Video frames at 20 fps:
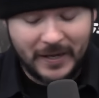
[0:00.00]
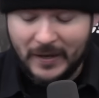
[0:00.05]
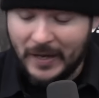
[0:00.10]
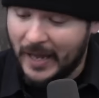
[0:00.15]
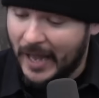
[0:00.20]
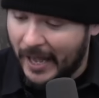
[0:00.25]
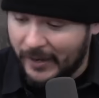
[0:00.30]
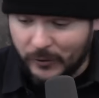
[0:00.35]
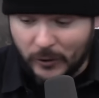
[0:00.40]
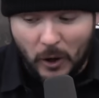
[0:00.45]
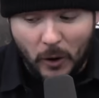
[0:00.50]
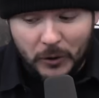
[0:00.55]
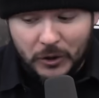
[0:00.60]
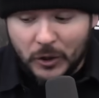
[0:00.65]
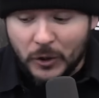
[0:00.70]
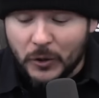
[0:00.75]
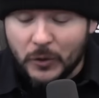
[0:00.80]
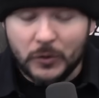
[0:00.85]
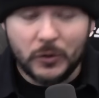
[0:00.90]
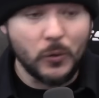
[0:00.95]
I don't know
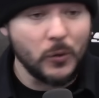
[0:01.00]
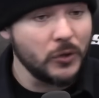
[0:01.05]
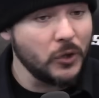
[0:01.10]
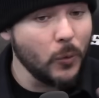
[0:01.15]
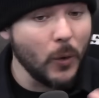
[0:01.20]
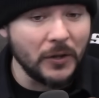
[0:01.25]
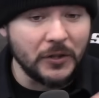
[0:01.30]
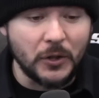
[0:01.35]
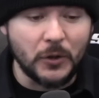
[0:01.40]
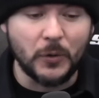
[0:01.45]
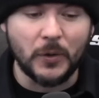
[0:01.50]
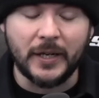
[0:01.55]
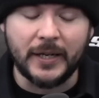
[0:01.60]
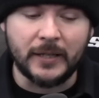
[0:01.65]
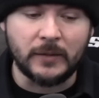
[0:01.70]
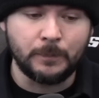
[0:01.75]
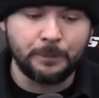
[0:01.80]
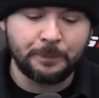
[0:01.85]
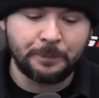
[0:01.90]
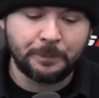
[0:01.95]
to, to, to what
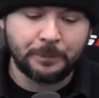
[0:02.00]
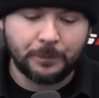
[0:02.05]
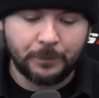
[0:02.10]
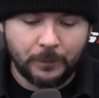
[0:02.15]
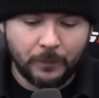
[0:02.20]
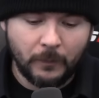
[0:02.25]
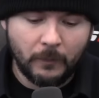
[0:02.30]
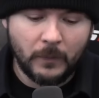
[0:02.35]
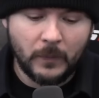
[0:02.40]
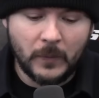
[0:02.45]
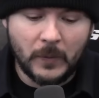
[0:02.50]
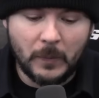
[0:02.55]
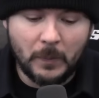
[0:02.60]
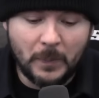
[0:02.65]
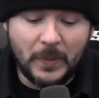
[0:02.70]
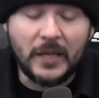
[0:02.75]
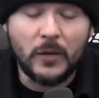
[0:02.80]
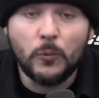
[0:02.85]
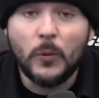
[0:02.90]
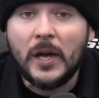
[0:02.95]
degree,
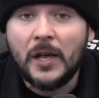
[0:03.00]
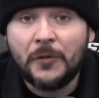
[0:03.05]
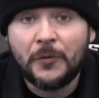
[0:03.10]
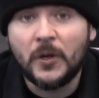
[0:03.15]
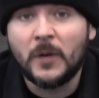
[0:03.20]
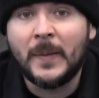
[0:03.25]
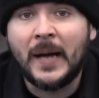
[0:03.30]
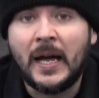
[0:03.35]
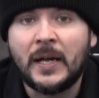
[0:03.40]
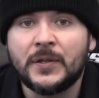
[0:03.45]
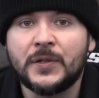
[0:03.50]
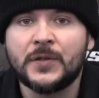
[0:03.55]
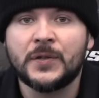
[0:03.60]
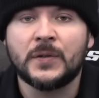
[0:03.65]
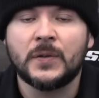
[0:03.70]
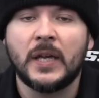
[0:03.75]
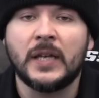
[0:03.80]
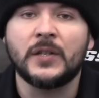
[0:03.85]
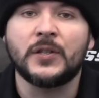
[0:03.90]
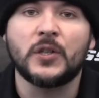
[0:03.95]
be with Hamas
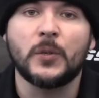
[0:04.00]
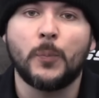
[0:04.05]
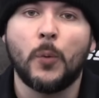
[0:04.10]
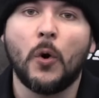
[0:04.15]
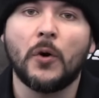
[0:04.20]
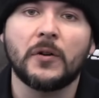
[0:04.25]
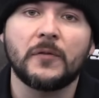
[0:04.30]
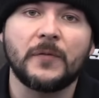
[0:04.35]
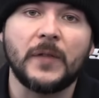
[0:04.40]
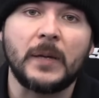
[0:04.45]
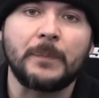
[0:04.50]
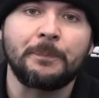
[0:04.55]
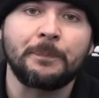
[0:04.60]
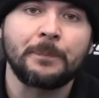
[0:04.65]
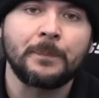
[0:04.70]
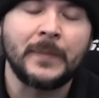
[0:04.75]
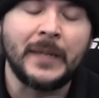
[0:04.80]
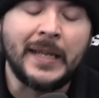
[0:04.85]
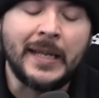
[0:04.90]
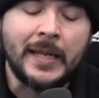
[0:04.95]
in support of them?
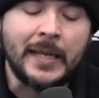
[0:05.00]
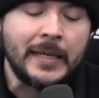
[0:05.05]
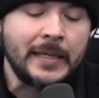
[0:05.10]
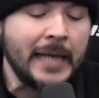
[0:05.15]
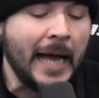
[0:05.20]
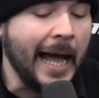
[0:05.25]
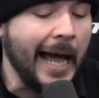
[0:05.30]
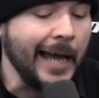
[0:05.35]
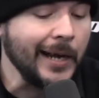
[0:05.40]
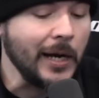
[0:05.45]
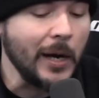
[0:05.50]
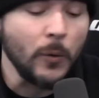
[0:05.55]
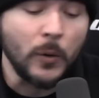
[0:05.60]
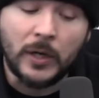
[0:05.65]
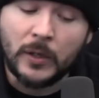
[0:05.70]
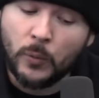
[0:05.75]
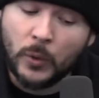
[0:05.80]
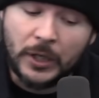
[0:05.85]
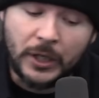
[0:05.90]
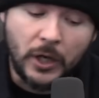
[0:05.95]
Now, I don't, we're
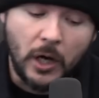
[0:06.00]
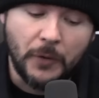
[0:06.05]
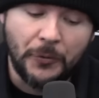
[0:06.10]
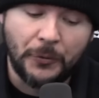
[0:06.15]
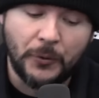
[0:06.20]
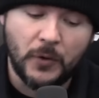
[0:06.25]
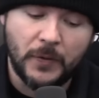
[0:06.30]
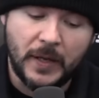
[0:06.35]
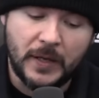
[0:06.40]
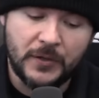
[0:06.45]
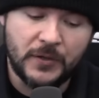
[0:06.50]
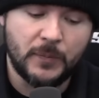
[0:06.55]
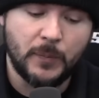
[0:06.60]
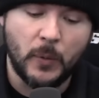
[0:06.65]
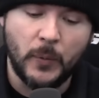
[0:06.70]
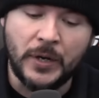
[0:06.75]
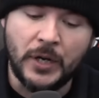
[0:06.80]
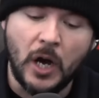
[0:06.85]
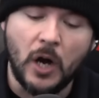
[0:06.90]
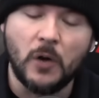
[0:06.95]
going we're gonna go through this, but
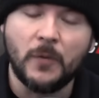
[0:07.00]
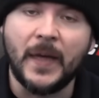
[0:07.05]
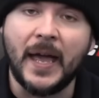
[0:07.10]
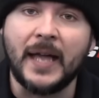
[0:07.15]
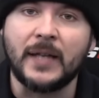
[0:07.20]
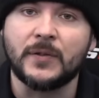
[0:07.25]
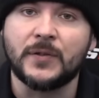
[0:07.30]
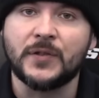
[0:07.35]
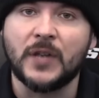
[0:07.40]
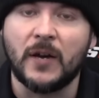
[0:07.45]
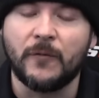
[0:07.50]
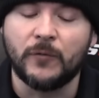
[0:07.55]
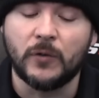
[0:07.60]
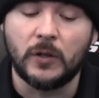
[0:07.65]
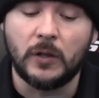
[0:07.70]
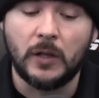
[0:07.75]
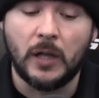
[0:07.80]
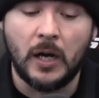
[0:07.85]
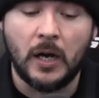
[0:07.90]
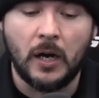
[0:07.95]
we know that
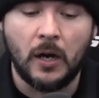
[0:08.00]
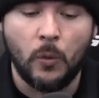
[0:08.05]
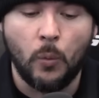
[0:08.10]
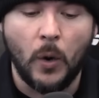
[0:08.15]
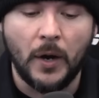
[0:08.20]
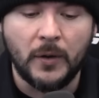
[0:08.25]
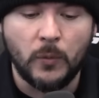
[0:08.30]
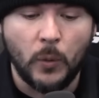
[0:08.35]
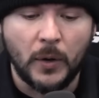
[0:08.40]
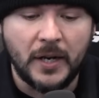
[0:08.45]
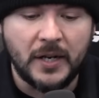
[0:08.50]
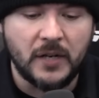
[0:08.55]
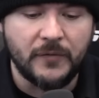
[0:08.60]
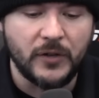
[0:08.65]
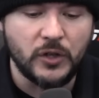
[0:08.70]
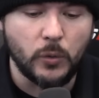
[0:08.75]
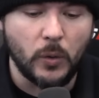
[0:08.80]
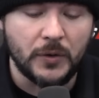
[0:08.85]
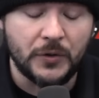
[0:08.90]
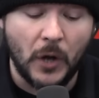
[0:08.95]
several, uh, one, one
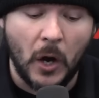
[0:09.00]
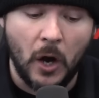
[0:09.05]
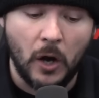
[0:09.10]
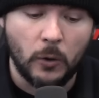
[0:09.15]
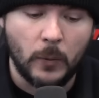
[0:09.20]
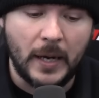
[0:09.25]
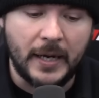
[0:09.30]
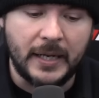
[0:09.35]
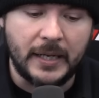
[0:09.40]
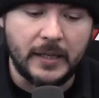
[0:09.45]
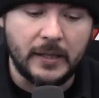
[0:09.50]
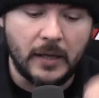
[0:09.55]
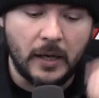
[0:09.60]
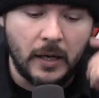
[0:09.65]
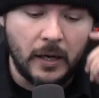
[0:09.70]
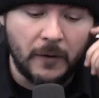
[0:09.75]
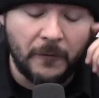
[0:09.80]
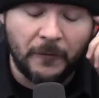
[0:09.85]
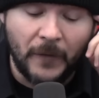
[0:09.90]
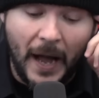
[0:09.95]
individual is already
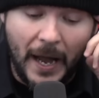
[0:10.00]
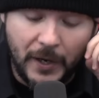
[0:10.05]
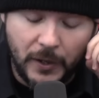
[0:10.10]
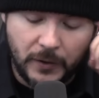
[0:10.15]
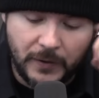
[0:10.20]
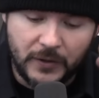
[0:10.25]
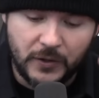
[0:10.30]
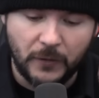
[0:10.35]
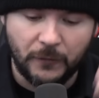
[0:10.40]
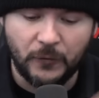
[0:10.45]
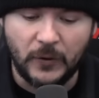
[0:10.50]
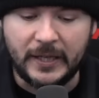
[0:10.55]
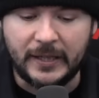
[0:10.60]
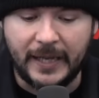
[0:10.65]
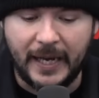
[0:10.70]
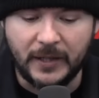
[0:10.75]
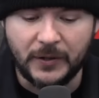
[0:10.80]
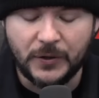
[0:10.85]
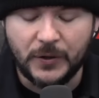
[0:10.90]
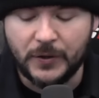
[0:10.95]
uh, fired. These are
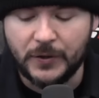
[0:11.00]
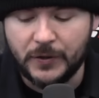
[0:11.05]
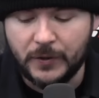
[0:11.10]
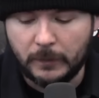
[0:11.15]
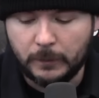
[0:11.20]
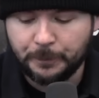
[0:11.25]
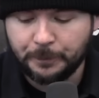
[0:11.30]
freelancers.